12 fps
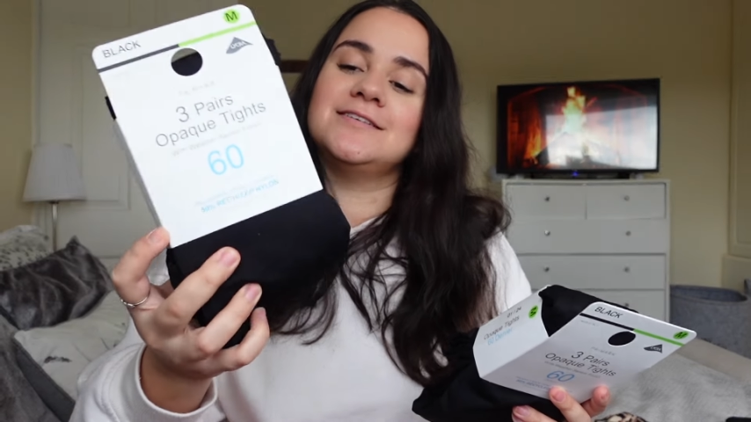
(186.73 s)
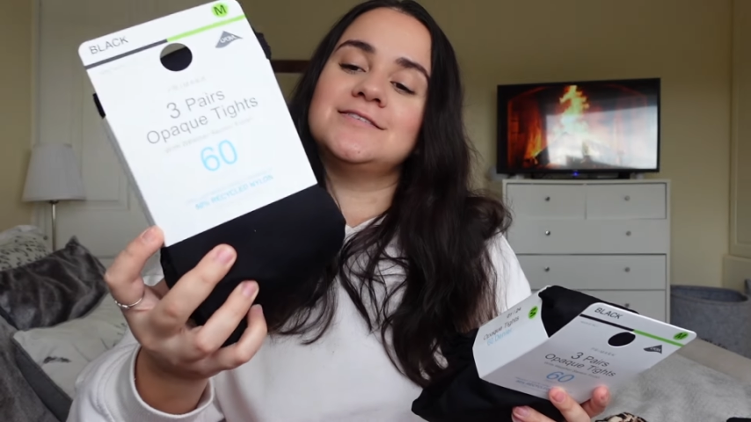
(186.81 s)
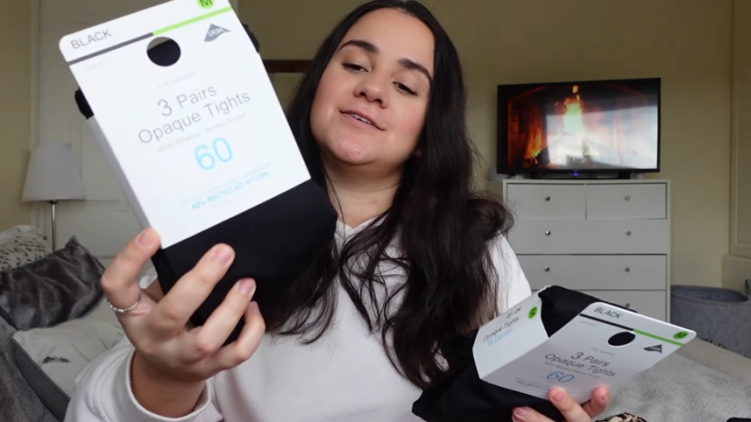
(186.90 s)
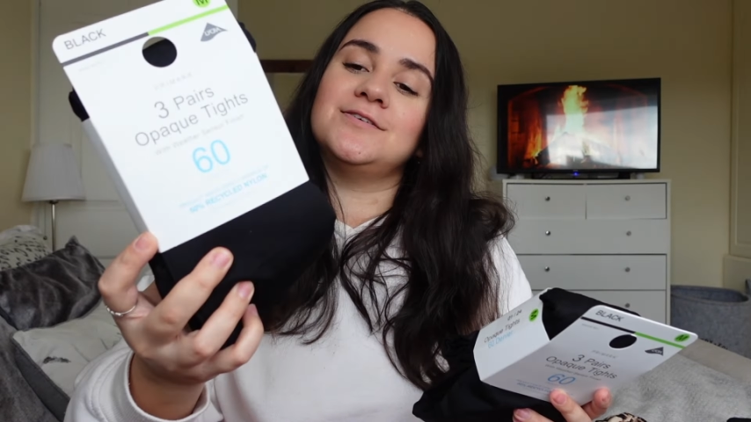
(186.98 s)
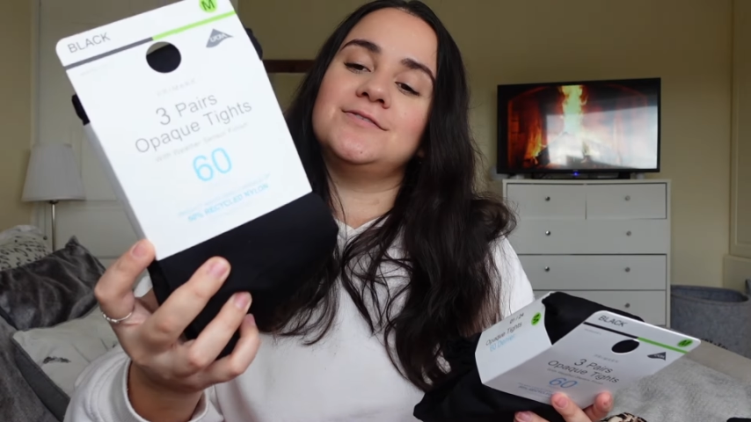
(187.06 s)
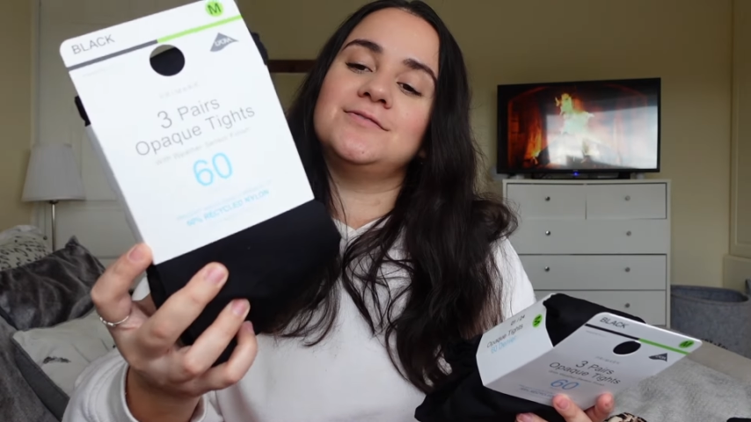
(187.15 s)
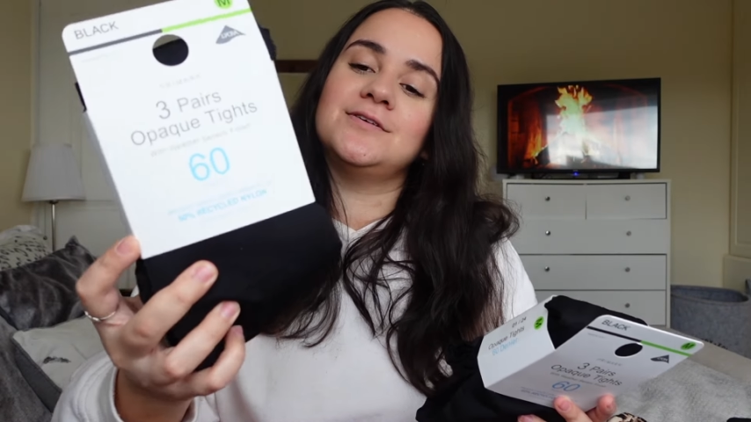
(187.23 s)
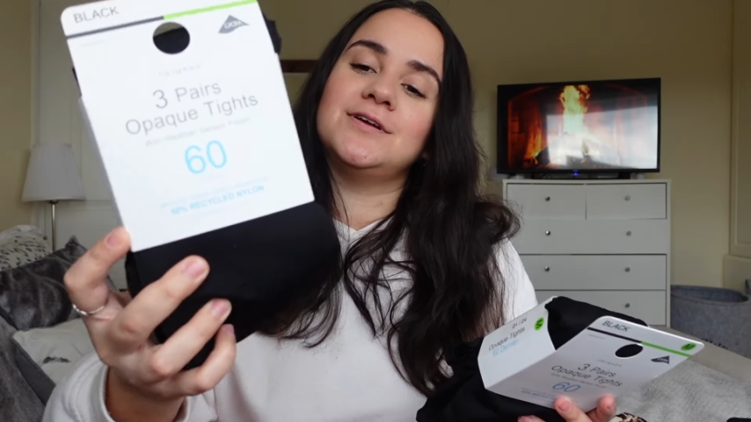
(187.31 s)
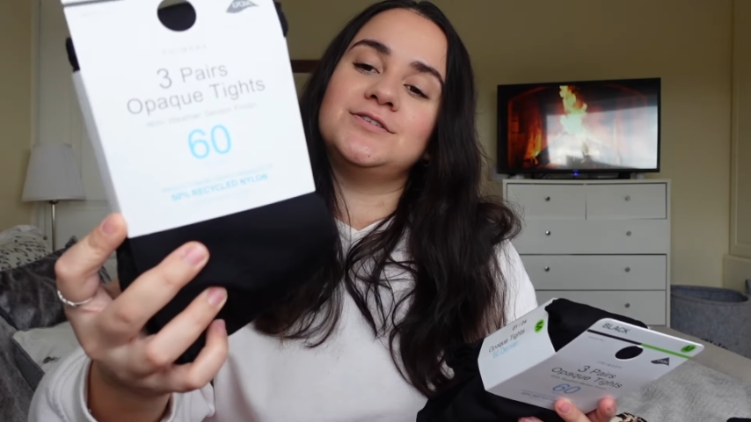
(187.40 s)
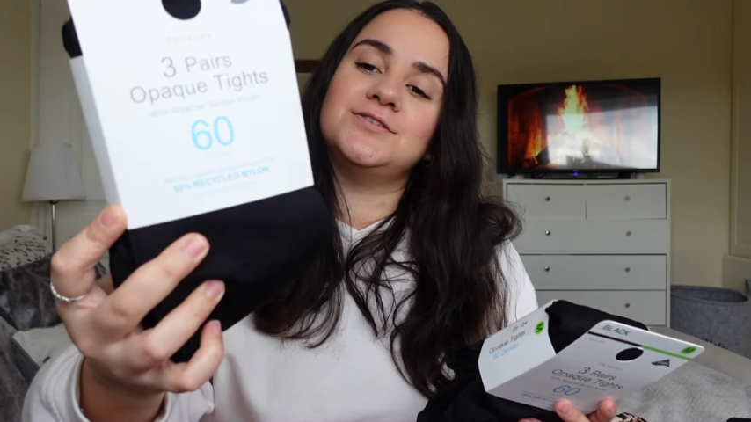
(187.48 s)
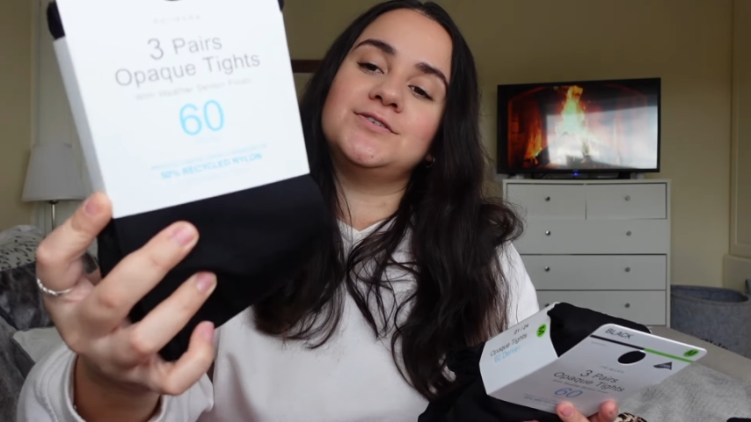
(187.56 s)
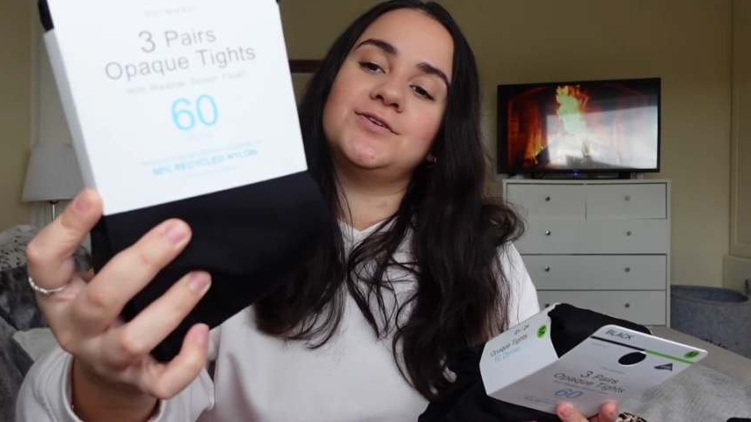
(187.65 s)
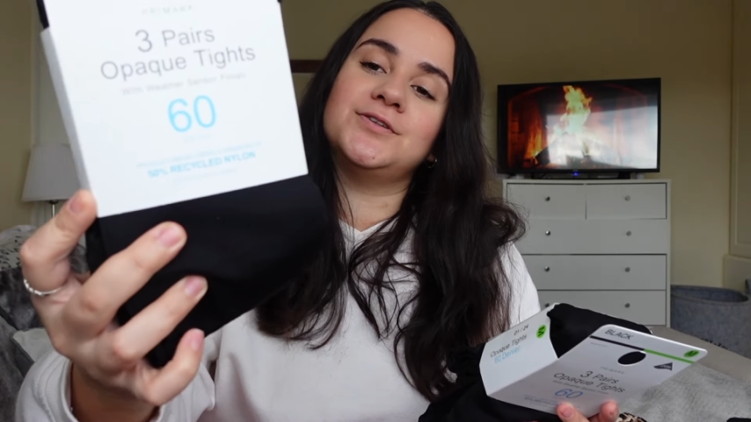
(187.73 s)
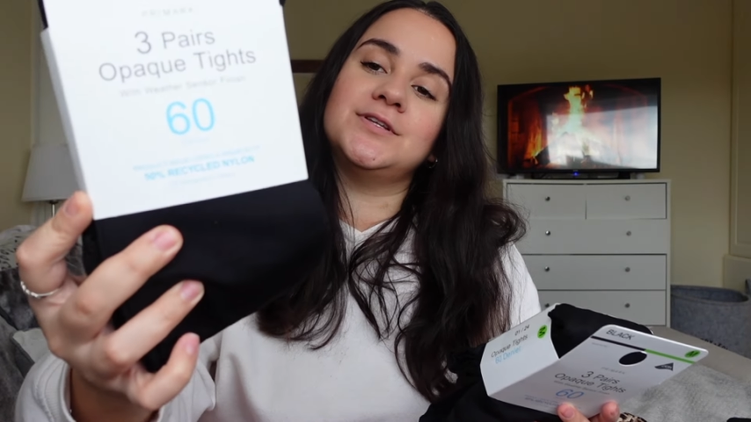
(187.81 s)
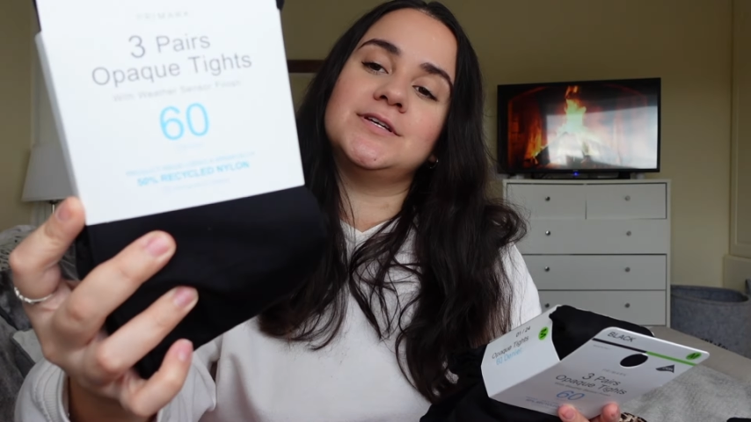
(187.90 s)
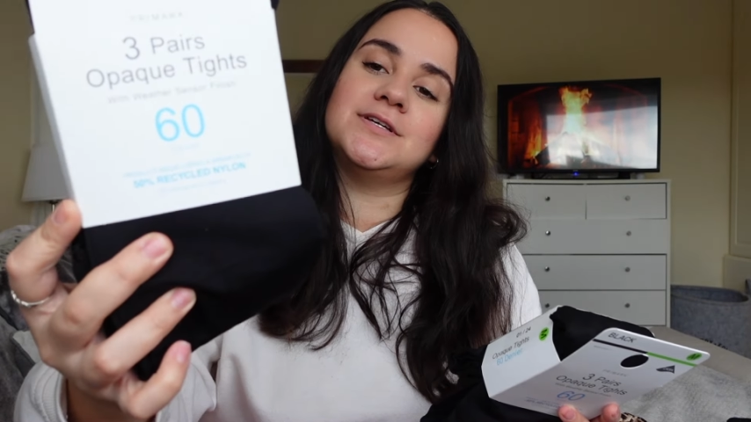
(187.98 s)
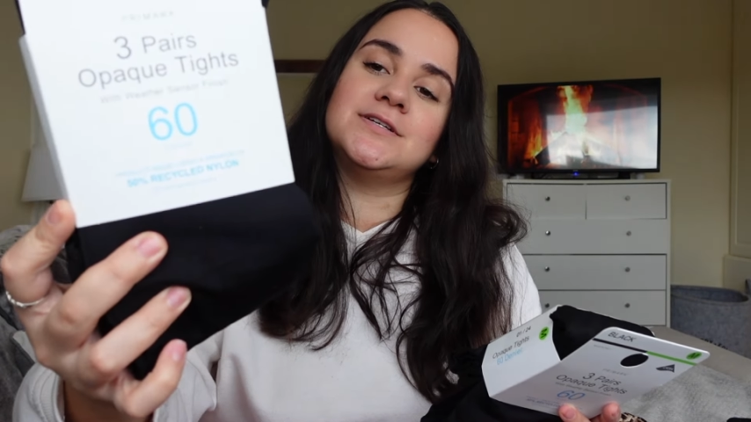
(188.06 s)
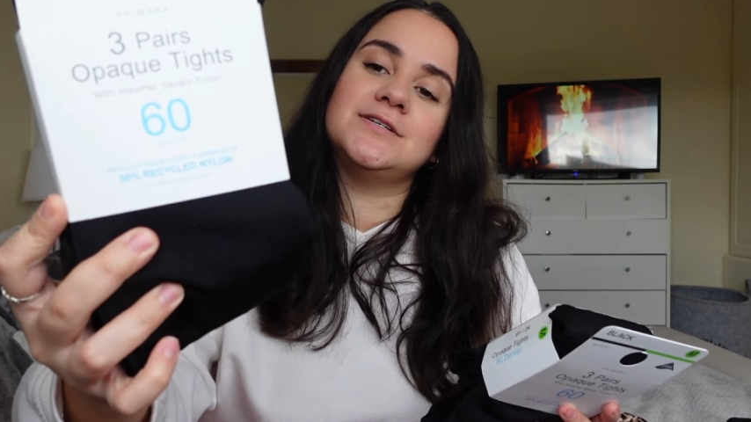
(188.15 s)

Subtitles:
so I just got the